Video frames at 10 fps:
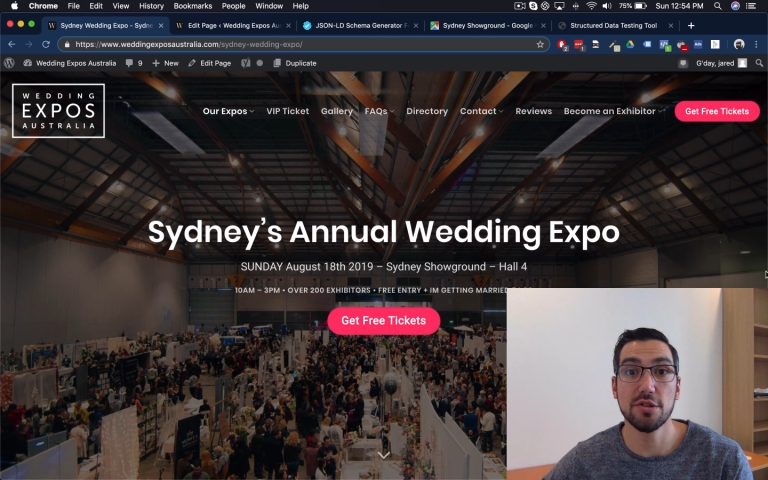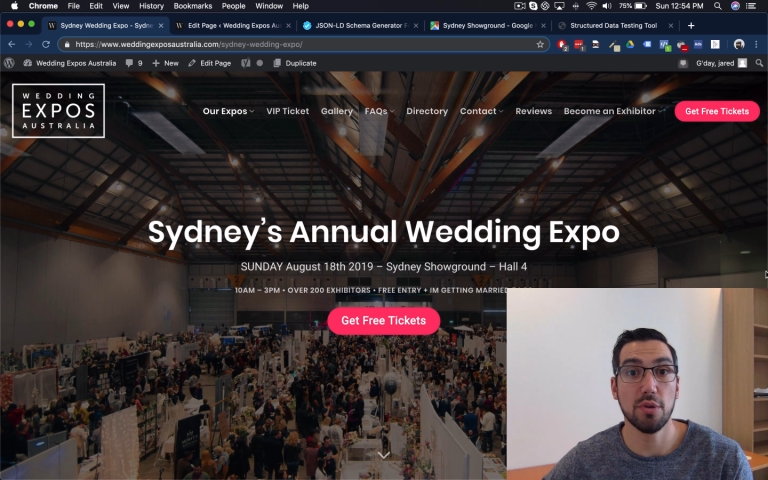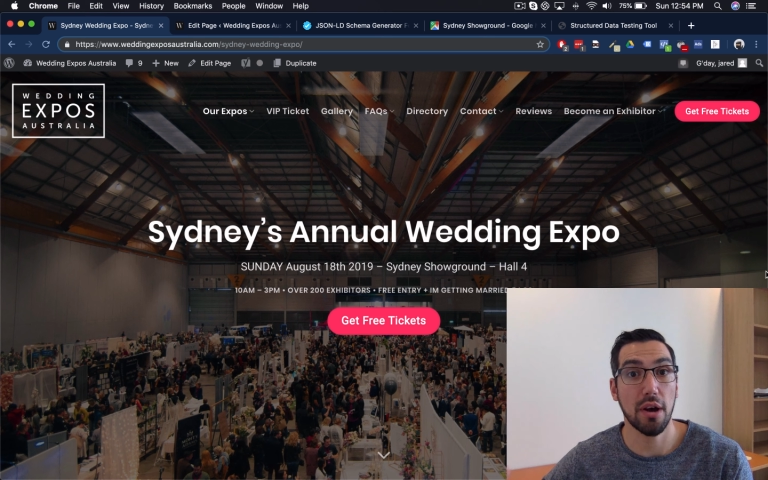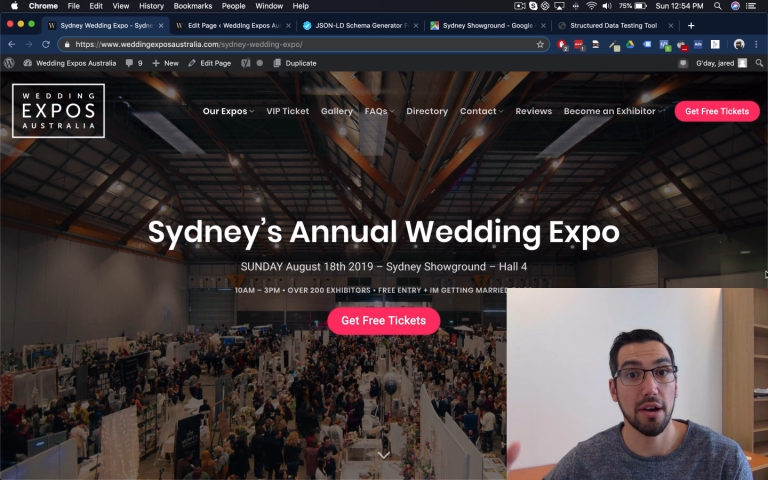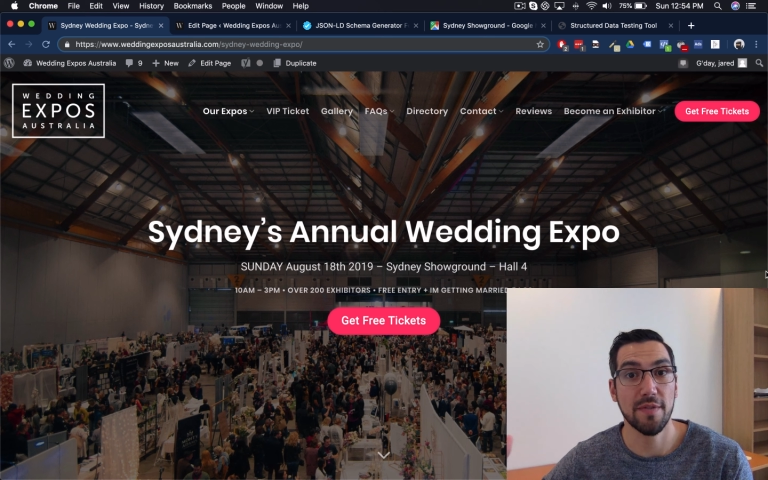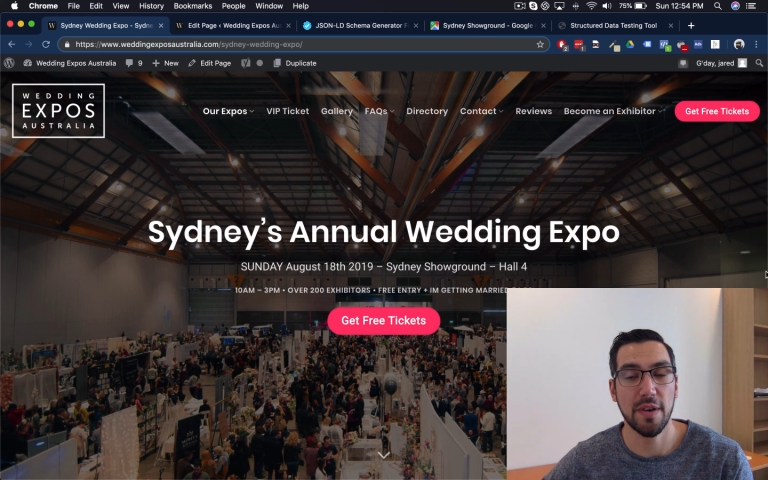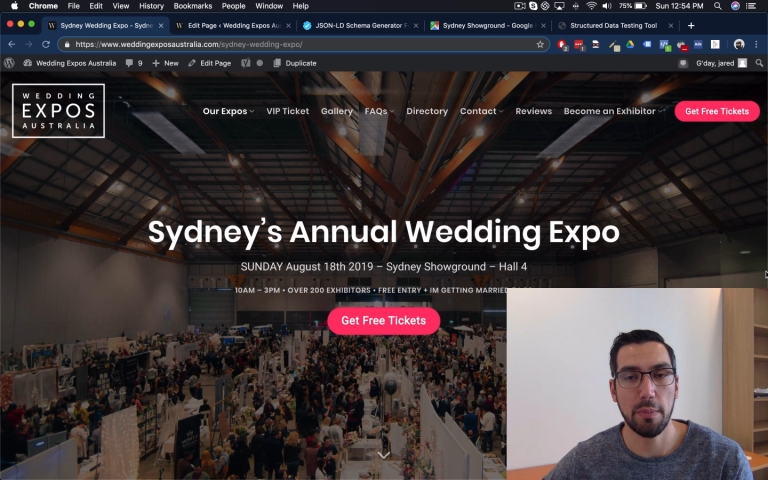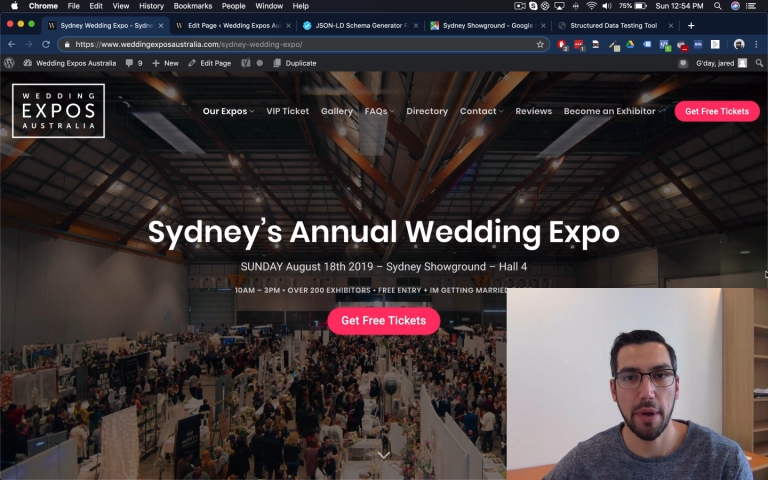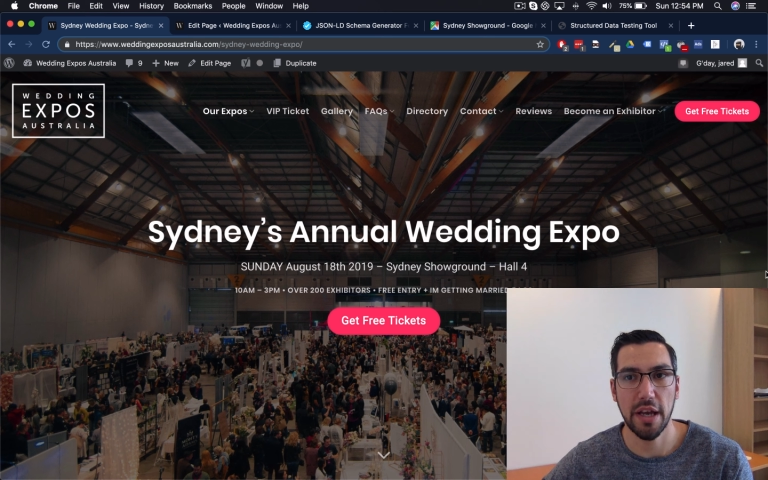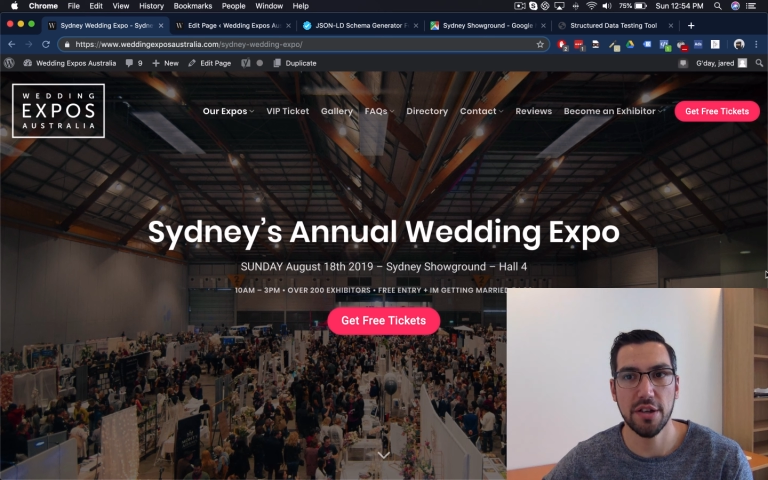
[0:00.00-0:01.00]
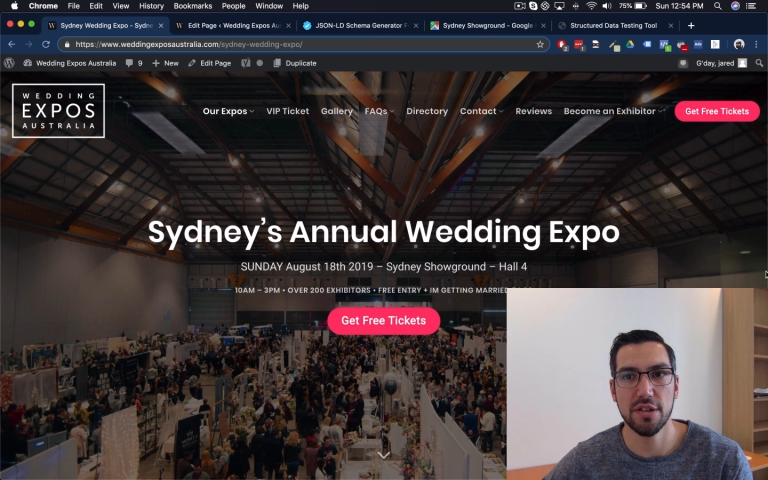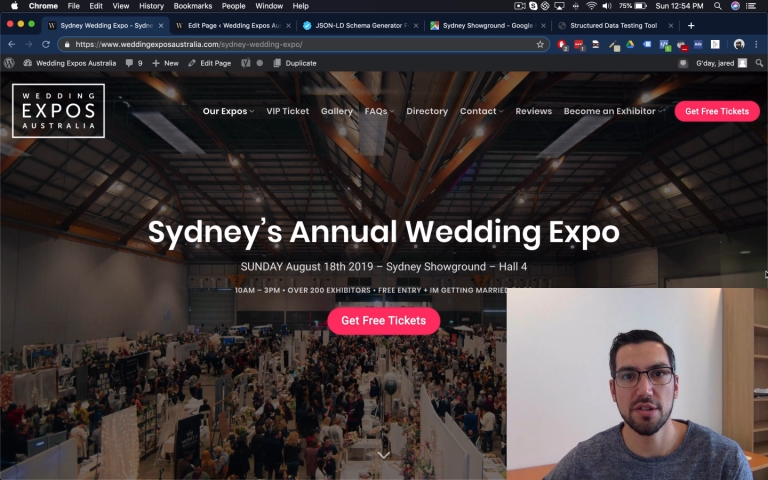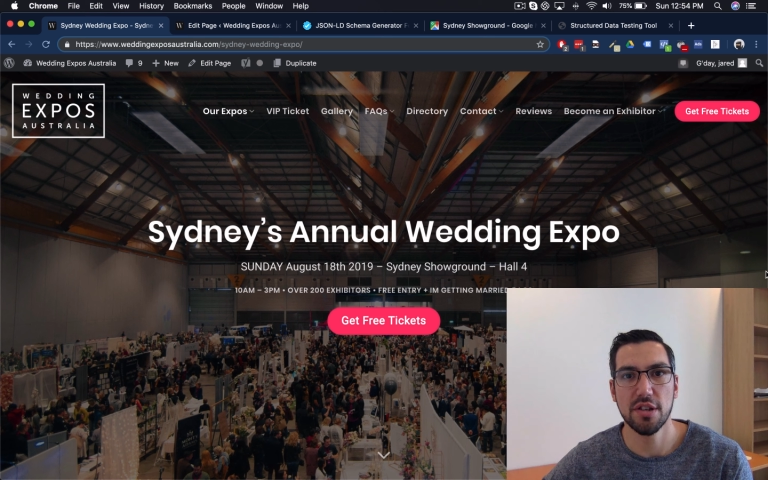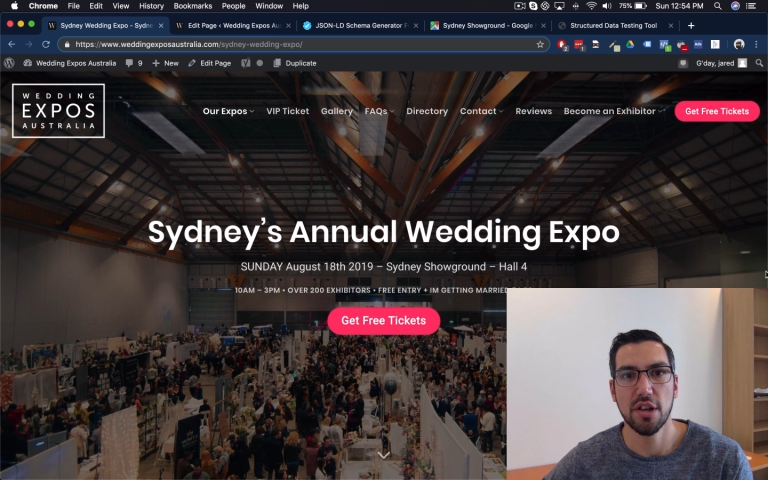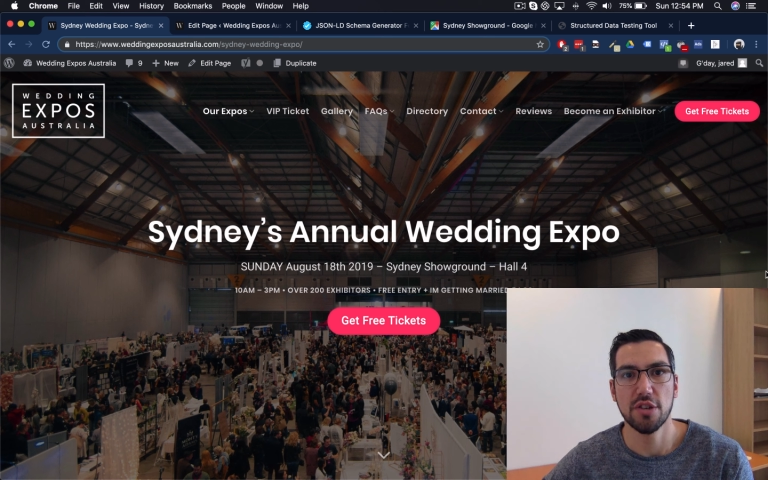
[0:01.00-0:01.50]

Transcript: to our event pages,